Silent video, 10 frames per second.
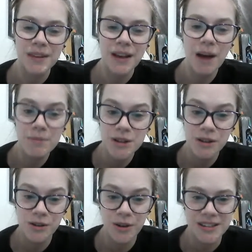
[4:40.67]

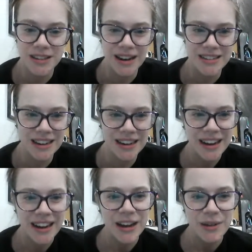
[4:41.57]
obstacle course that I did,
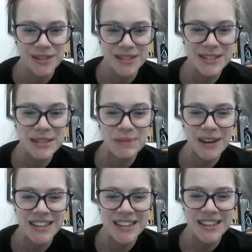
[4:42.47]
which is super
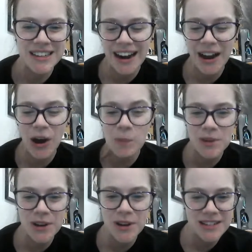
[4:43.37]
exciting. And I
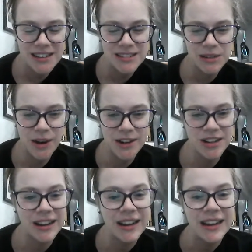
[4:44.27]
hope that you got a chance to
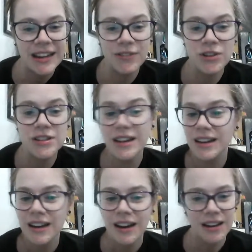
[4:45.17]
watch it. If you
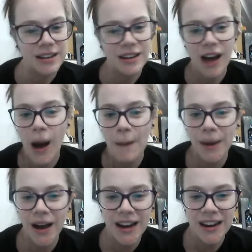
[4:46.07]
didn't, hop
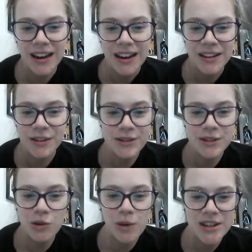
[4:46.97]
on, go
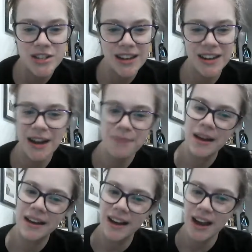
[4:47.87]
watch it and come
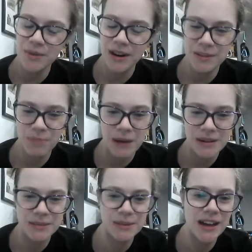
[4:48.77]
back on. We're going to probably
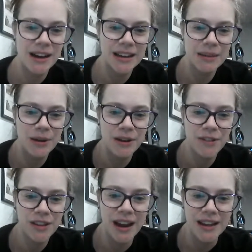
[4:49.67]
still be talking about it
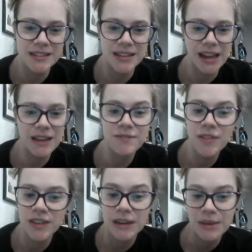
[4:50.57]
for the next
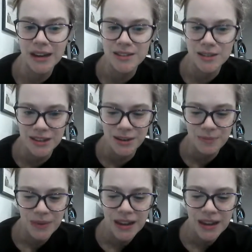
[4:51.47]
10-15 minutes or so.